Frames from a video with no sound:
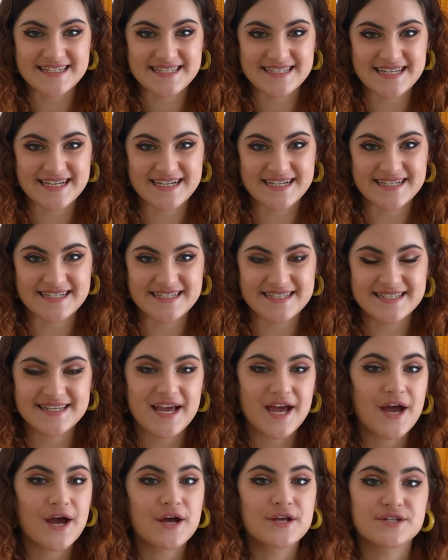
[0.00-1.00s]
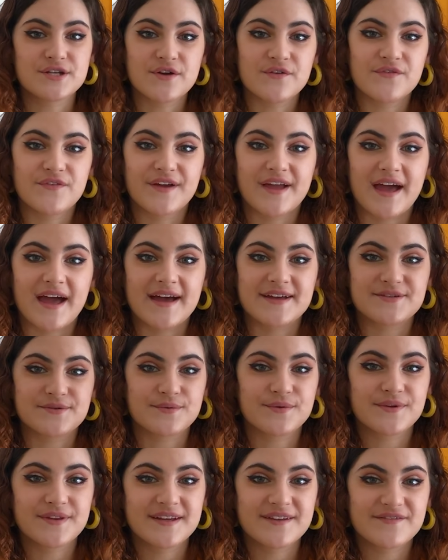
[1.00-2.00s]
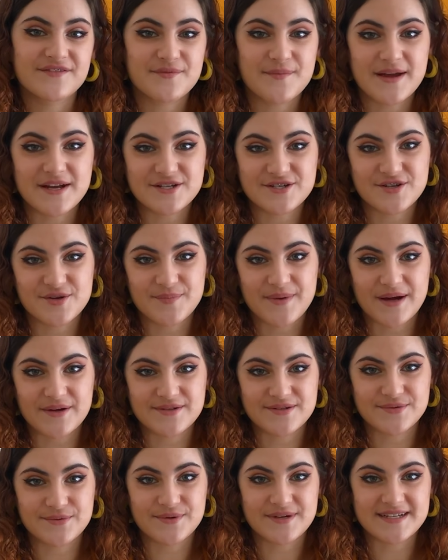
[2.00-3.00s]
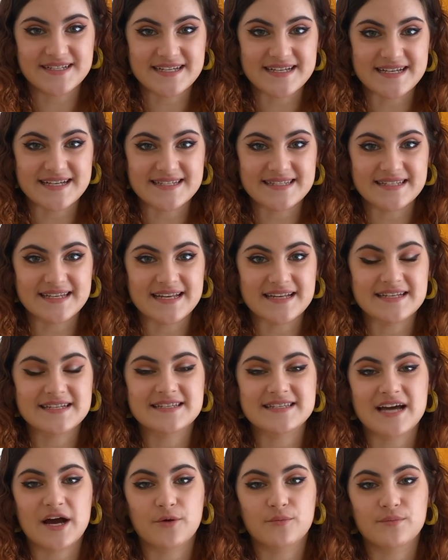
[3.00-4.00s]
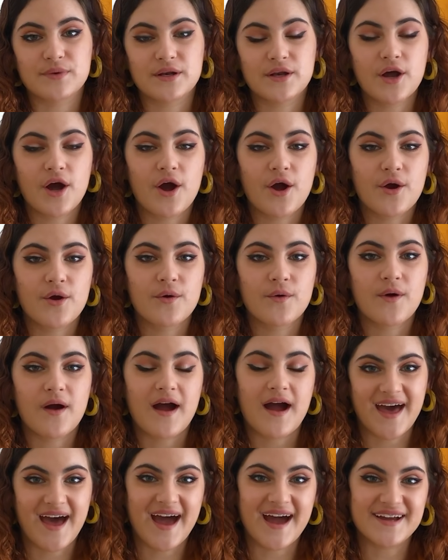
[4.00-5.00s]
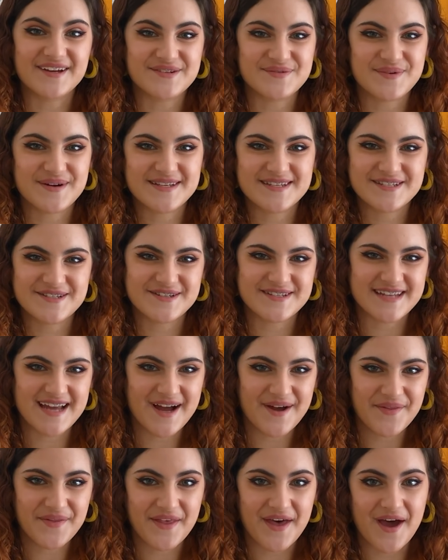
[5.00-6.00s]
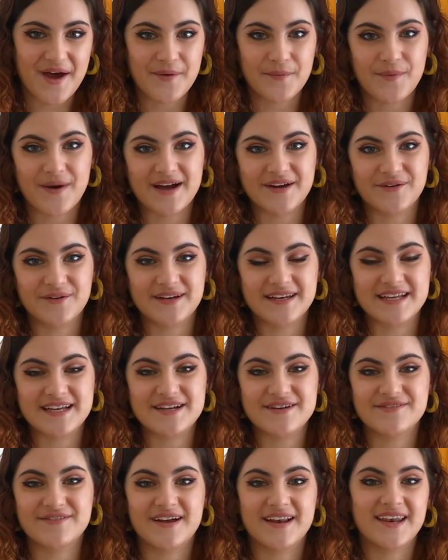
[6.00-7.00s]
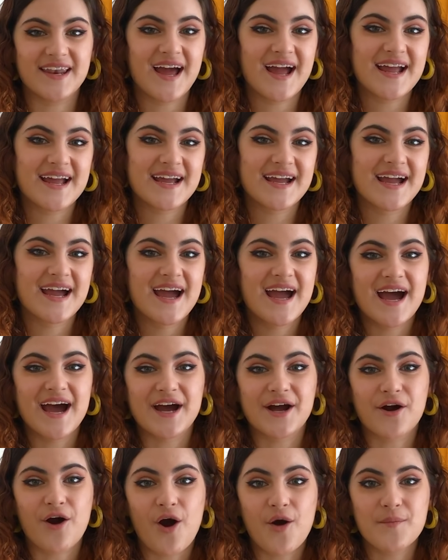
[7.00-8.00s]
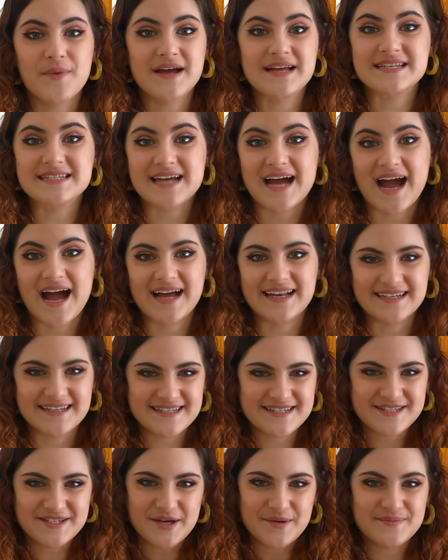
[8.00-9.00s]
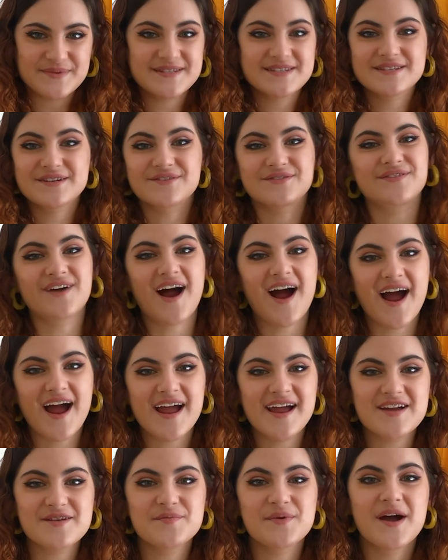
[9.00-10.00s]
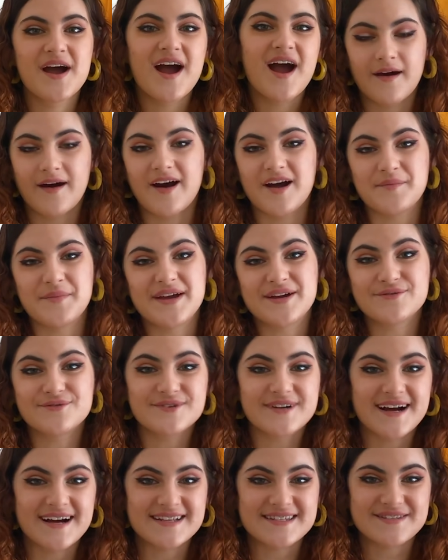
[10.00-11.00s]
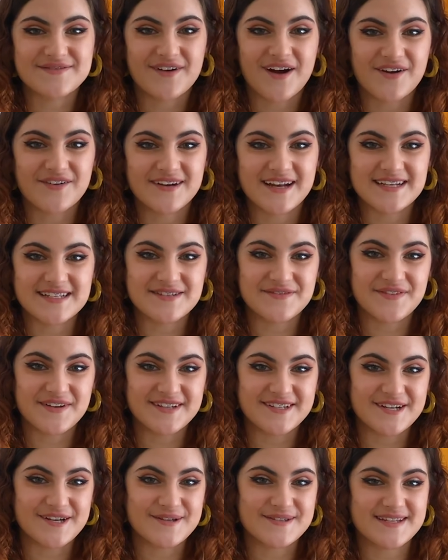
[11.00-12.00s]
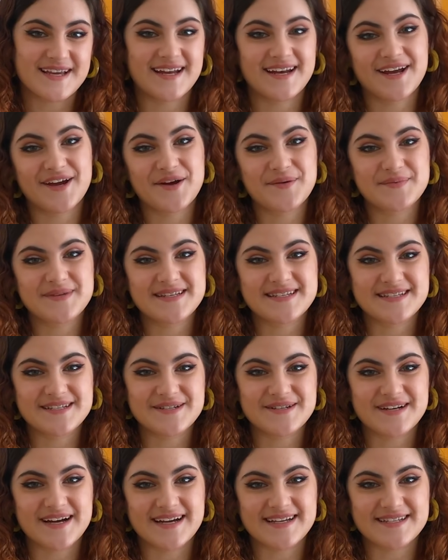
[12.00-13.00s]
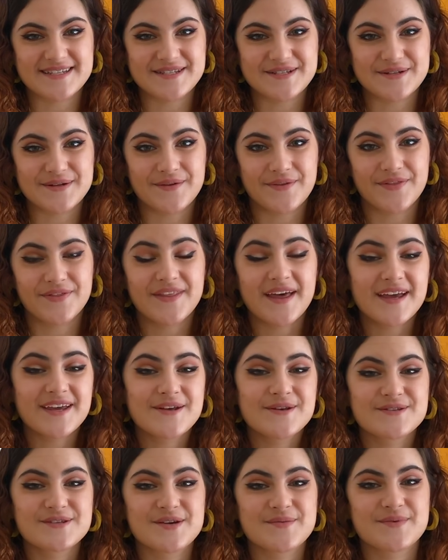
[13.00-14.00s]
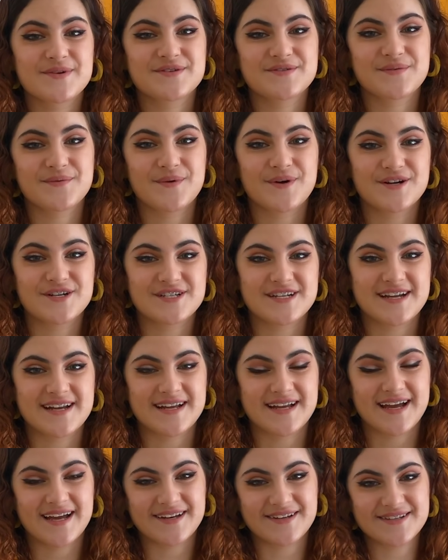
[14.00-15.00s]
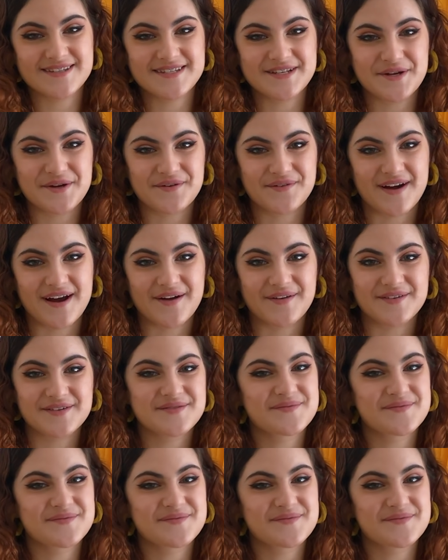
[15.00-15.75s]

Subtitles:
stickers. Don't forget, all the information about XOID is linked down below, and whilst you're down there, why not leave a like, a comment, and subscribe. I make all kinds of art related videos, and I hope to see you guys soon. Thank you so much for watching, and I'll see you around.